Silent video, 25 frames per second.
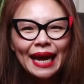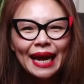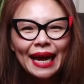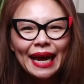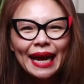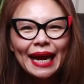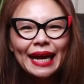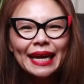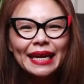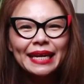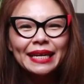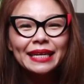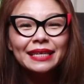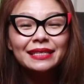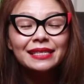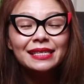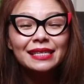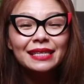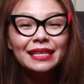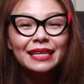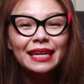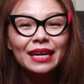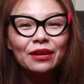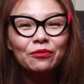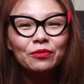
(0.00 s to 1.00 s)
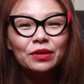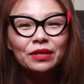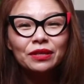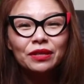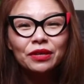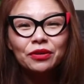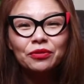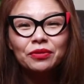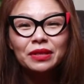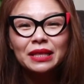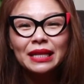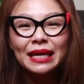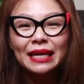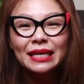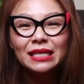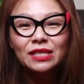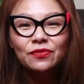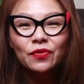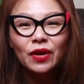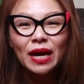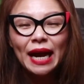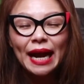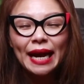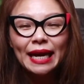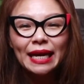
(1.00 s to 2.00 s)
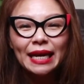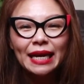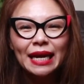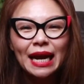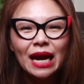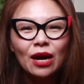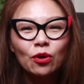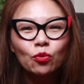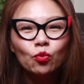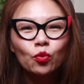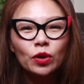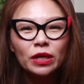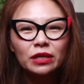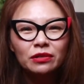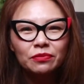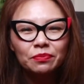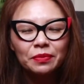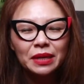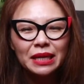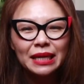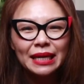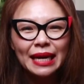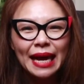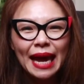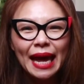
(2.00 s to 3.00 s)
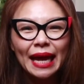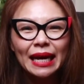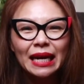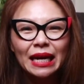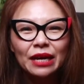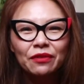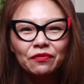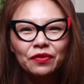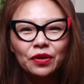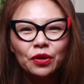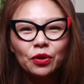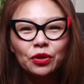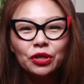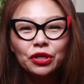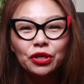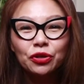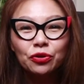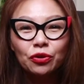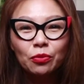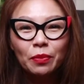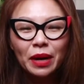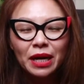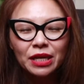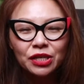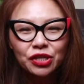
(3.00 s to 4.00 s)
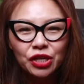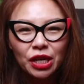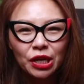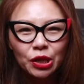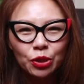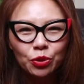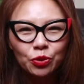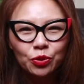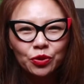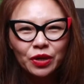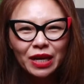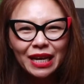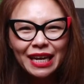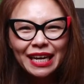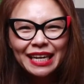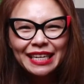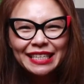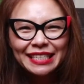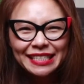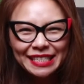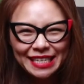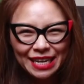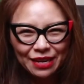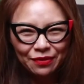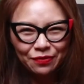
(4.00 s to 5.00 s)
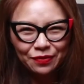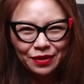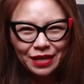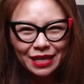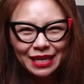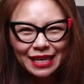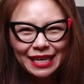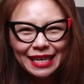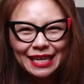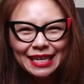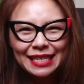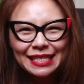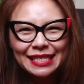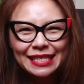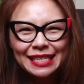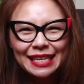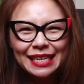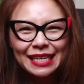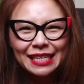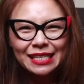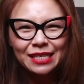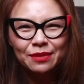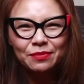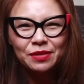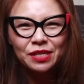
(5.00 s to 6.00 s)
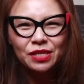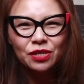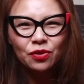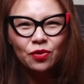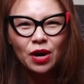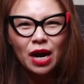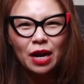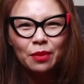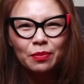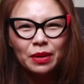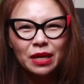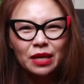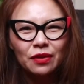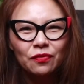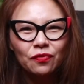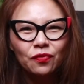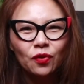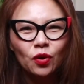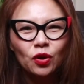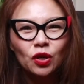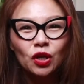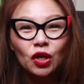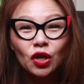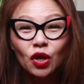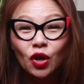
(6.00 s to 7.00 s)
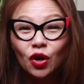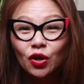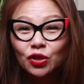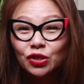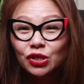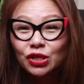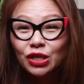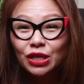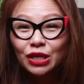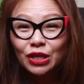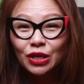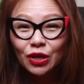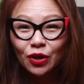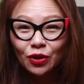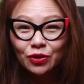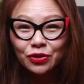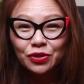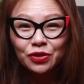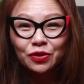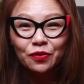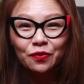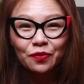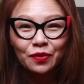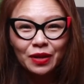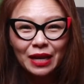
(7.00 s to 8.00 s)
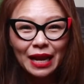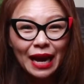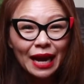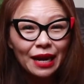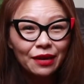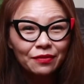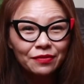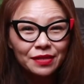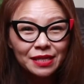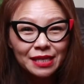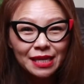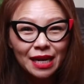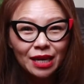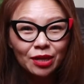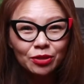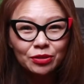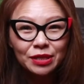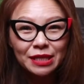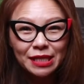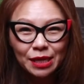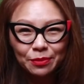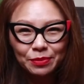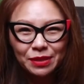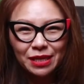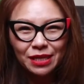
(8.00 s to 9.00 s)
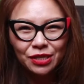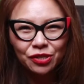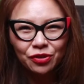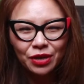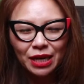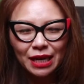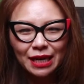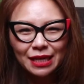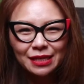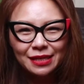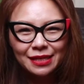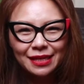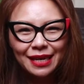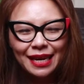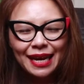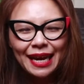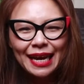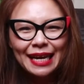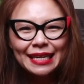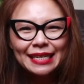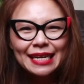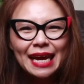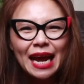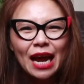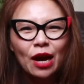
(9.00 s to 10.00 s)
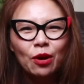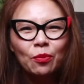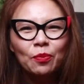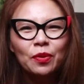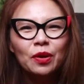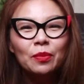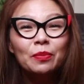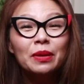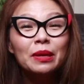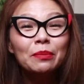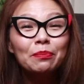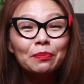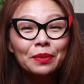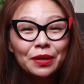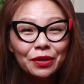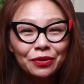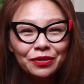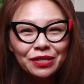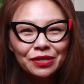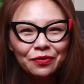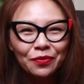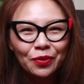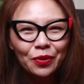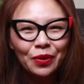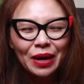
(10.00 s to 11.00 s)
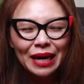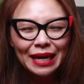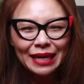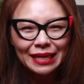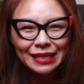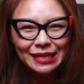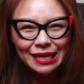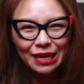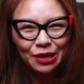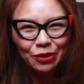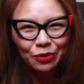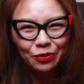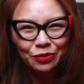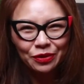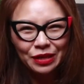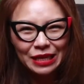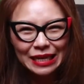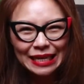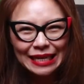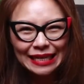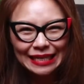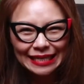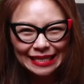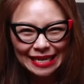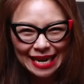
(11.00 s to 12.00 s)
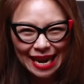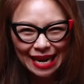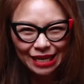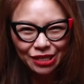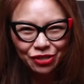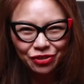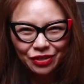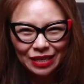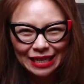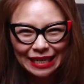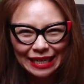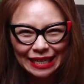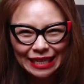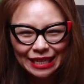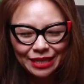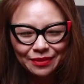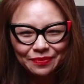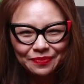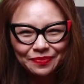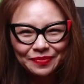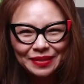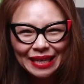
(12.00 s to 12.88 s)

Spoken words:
Hey, it's Lynette with you. Thanks for hanging out with me. And if you're new to my channel, definitely consider subscribing for lots and lots of lifestyle tips and tricks to help you be beautiful and healthy naturally.